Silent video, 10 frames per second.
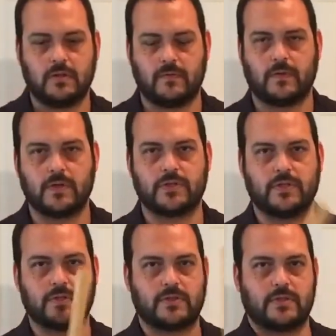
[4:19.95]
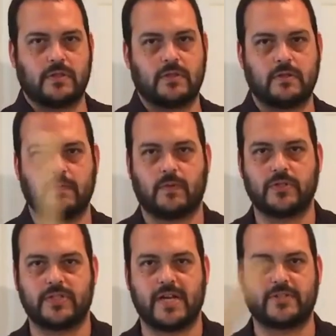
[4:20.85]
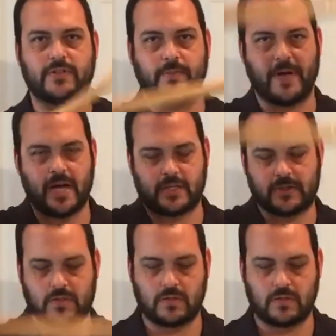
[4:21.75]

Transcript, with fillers: four zones, four sides to the box,